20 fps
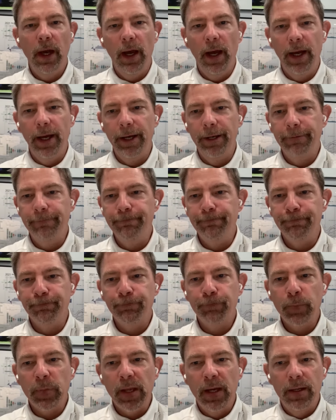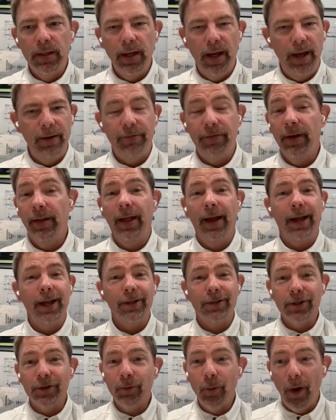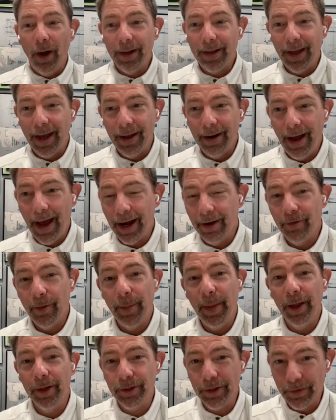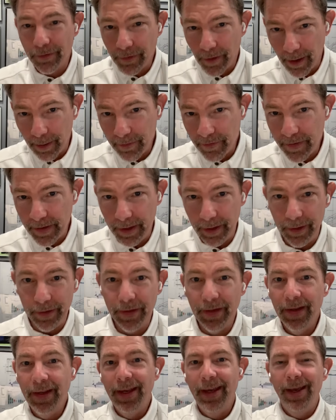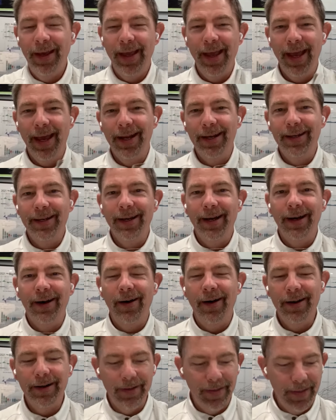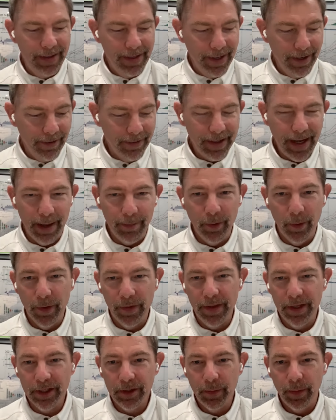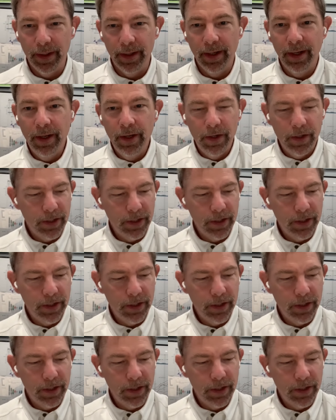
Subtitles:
I felt like I just walked out of a Belgian farm field and onto the dinner table with this one.